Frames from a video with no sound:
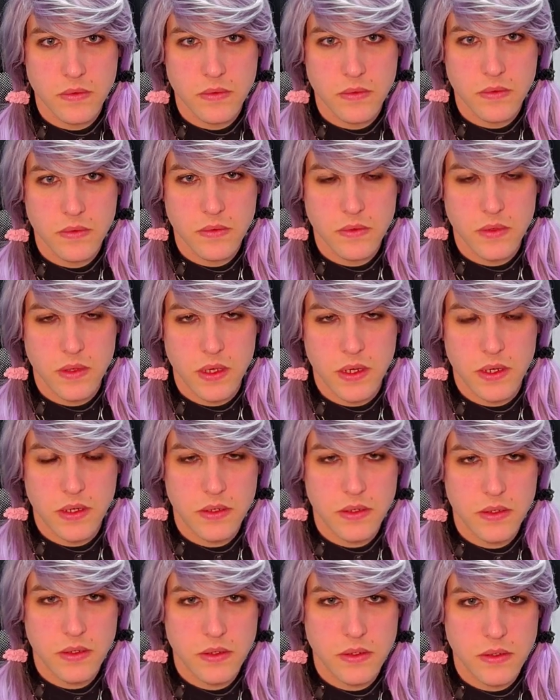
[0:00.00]
Then
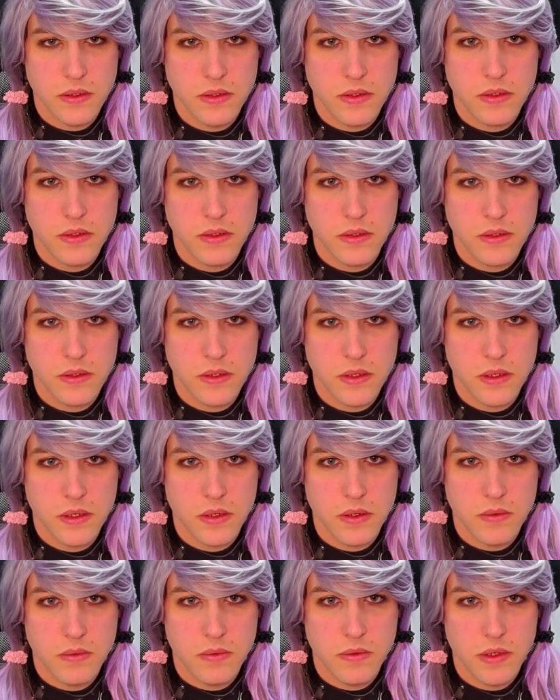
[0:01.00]

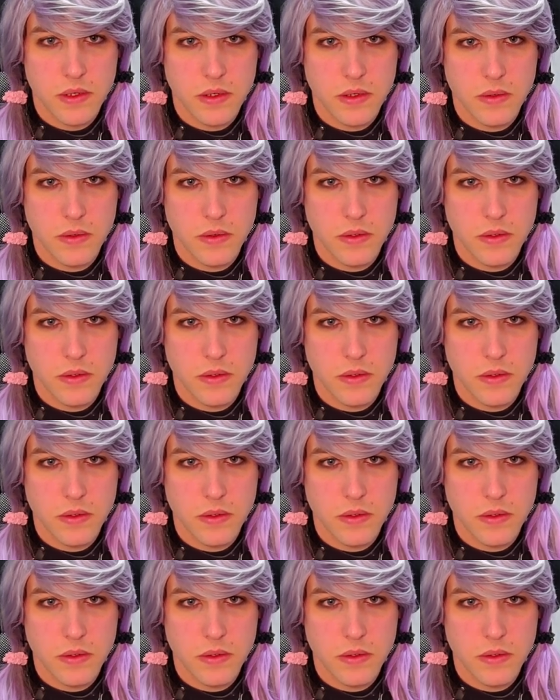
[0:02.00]
we're going to